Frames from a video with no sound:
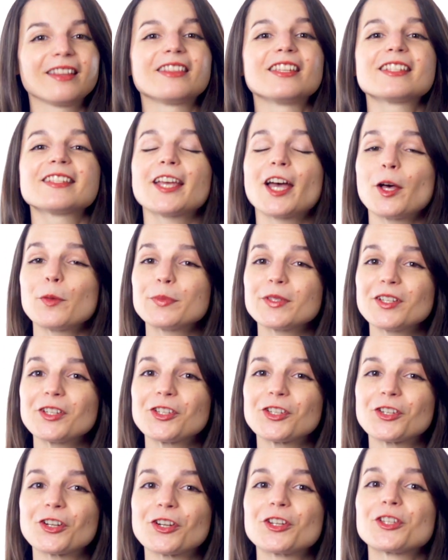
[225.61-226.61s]
This helps
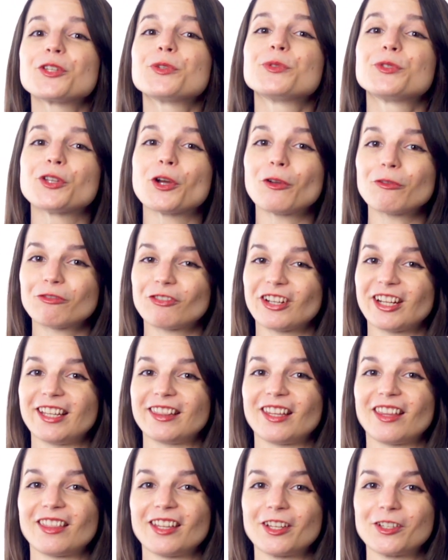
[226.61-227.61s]
ensure you don't
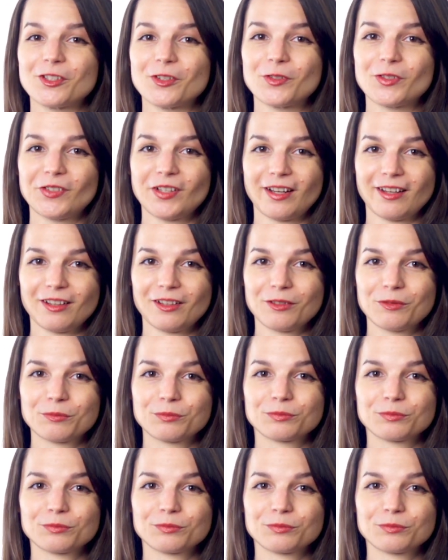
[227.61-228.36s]
forget the things you study.